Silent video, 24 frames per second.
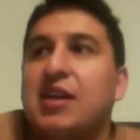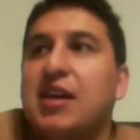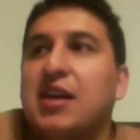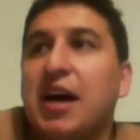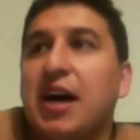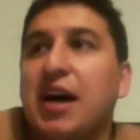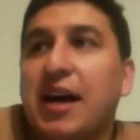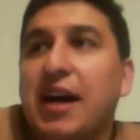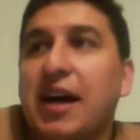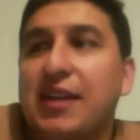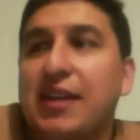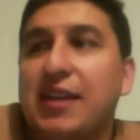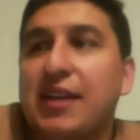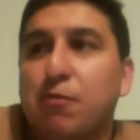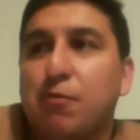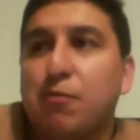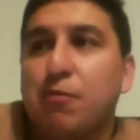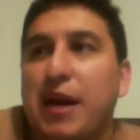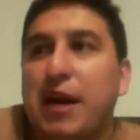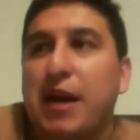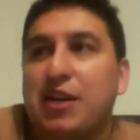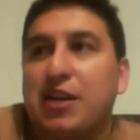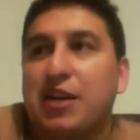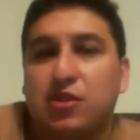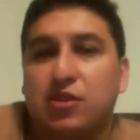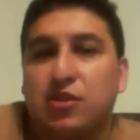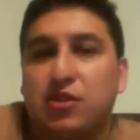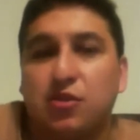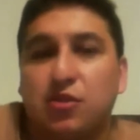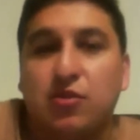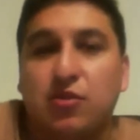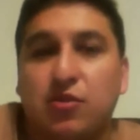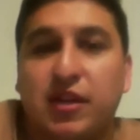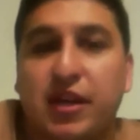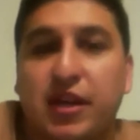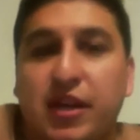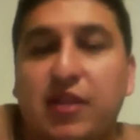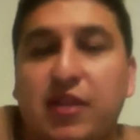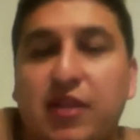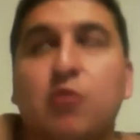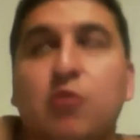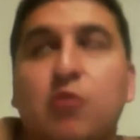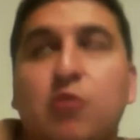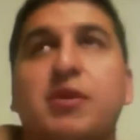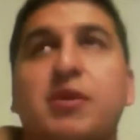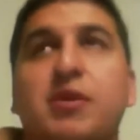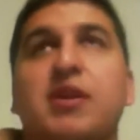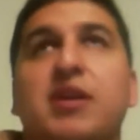I liked her backstory a
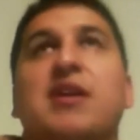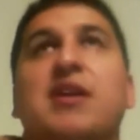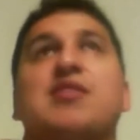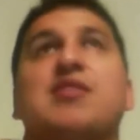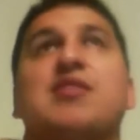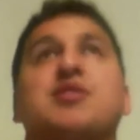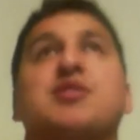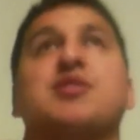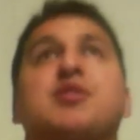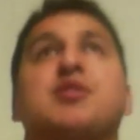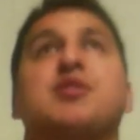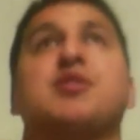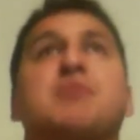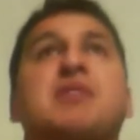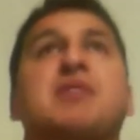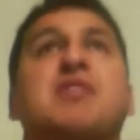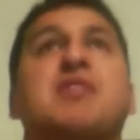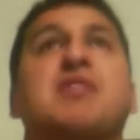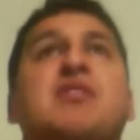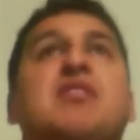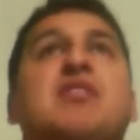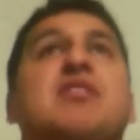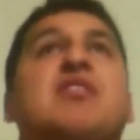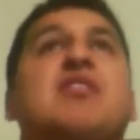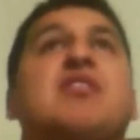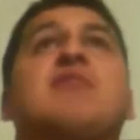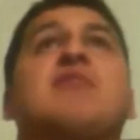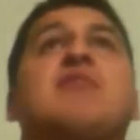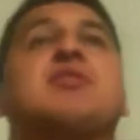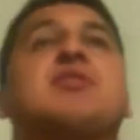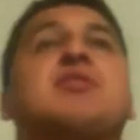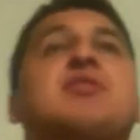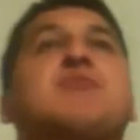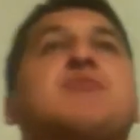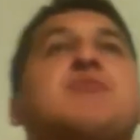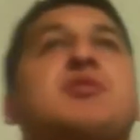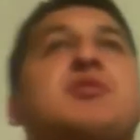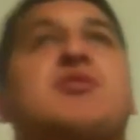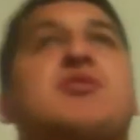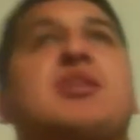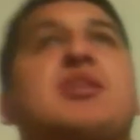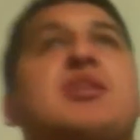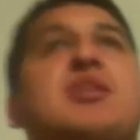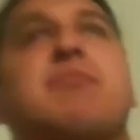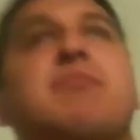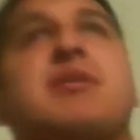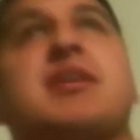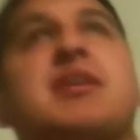little bit, how she used to be in love, but she was
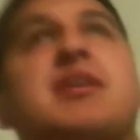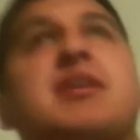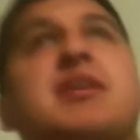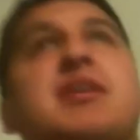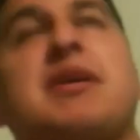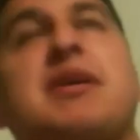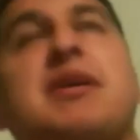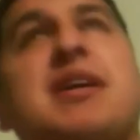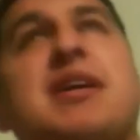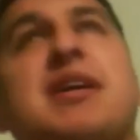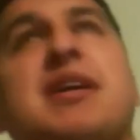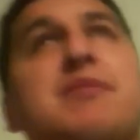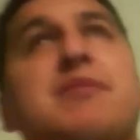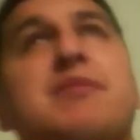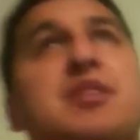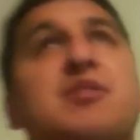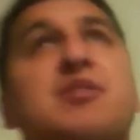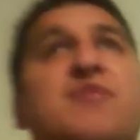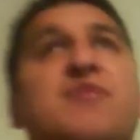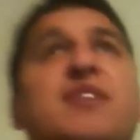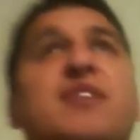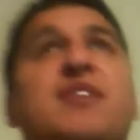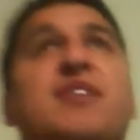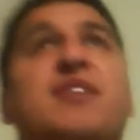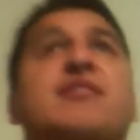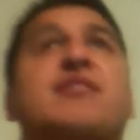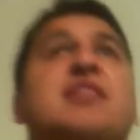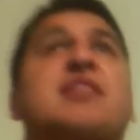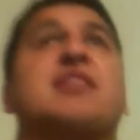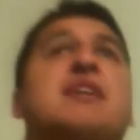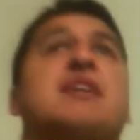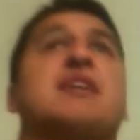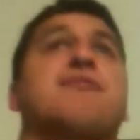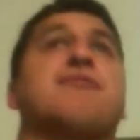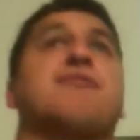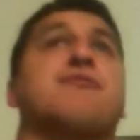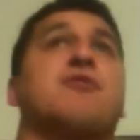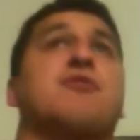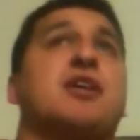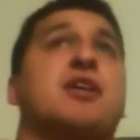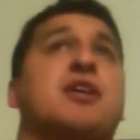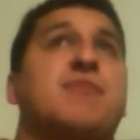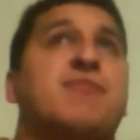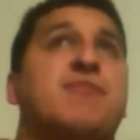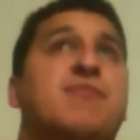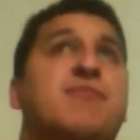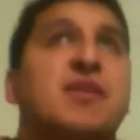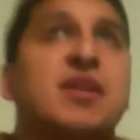betrayed by a man. But you find out that
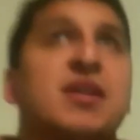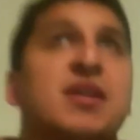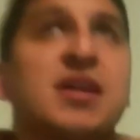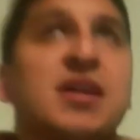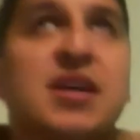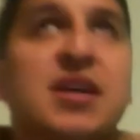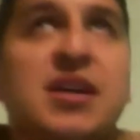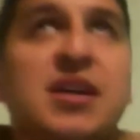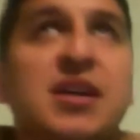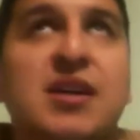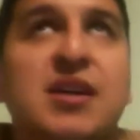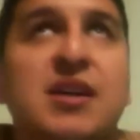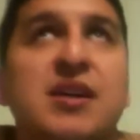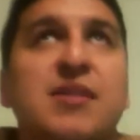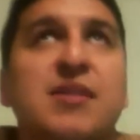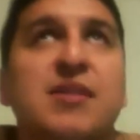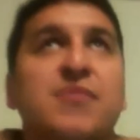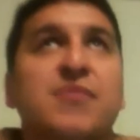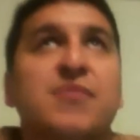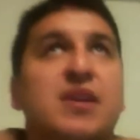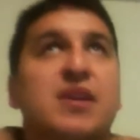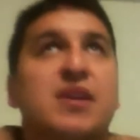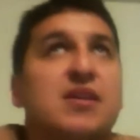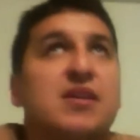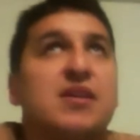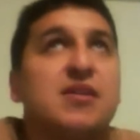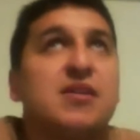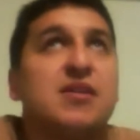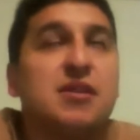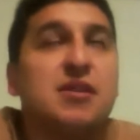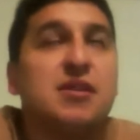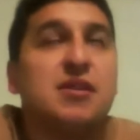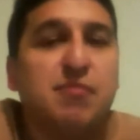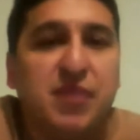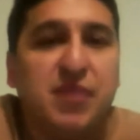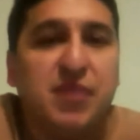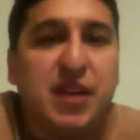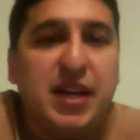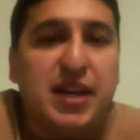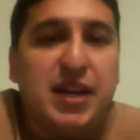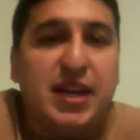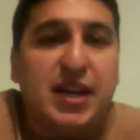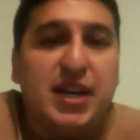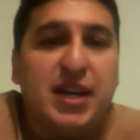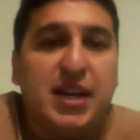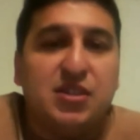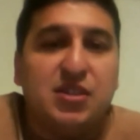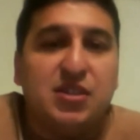Nephrite um,
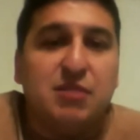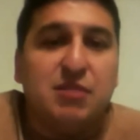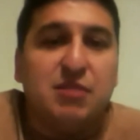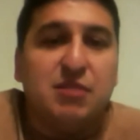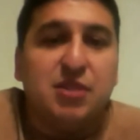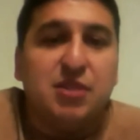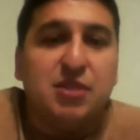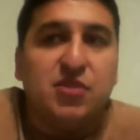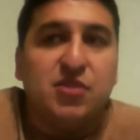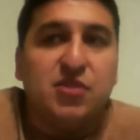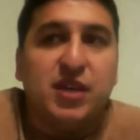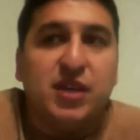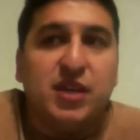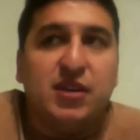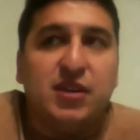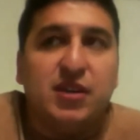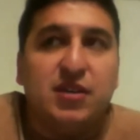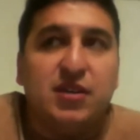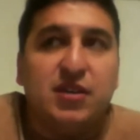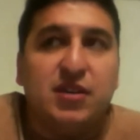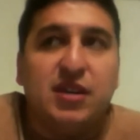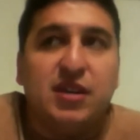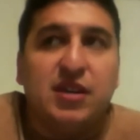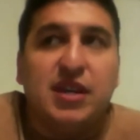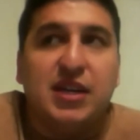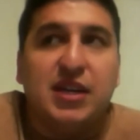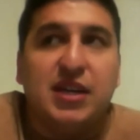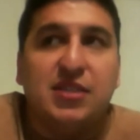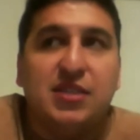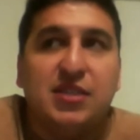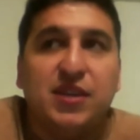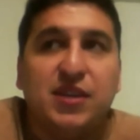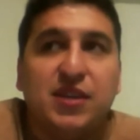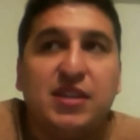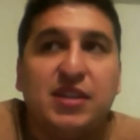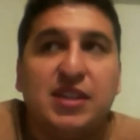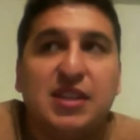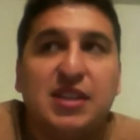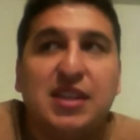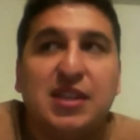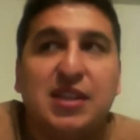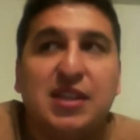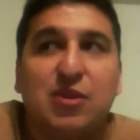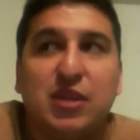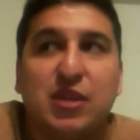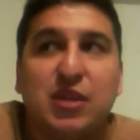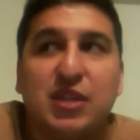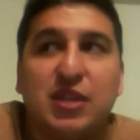actually betrayed her. As you find out that the
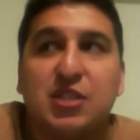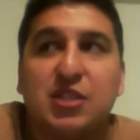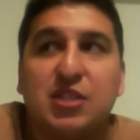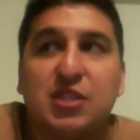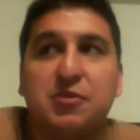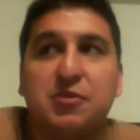little history